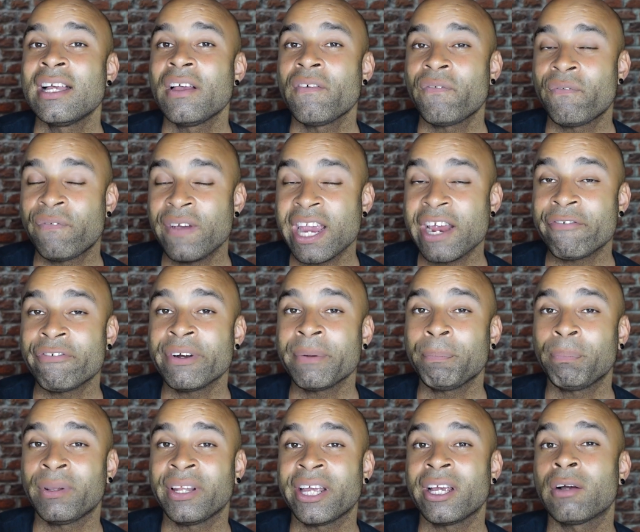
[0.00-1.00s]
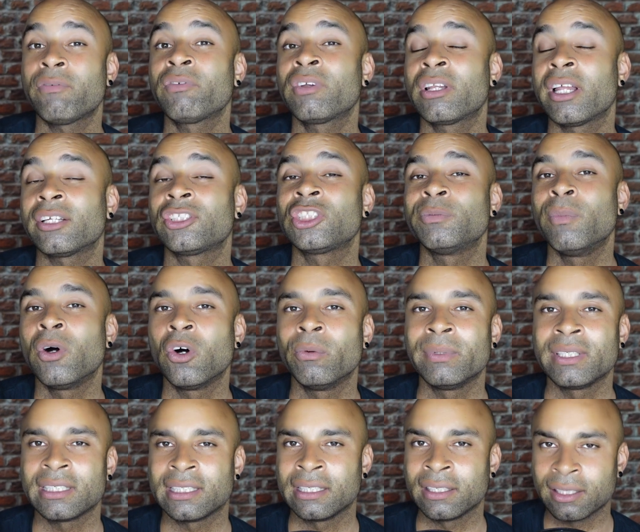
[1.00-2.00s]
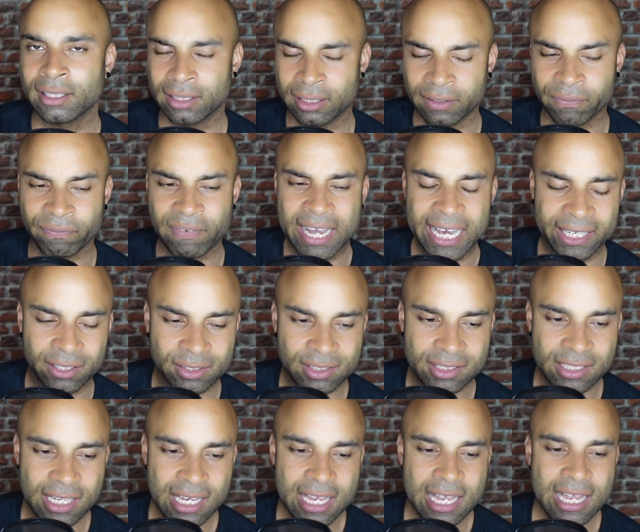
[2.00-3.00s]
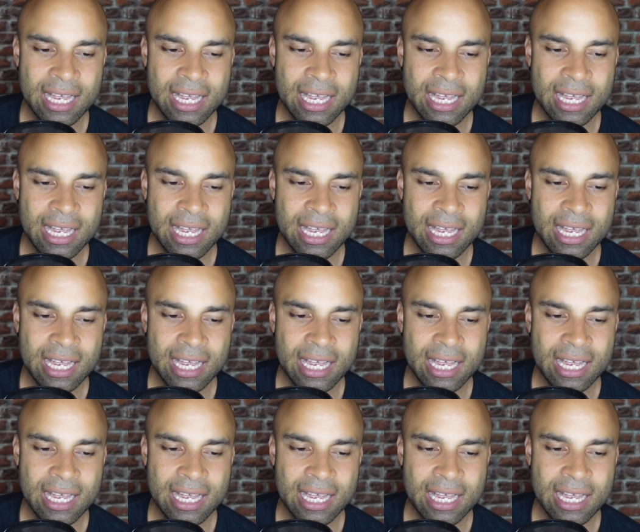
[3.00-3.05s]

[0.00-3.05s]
favorite playoff clutch moment in the finals.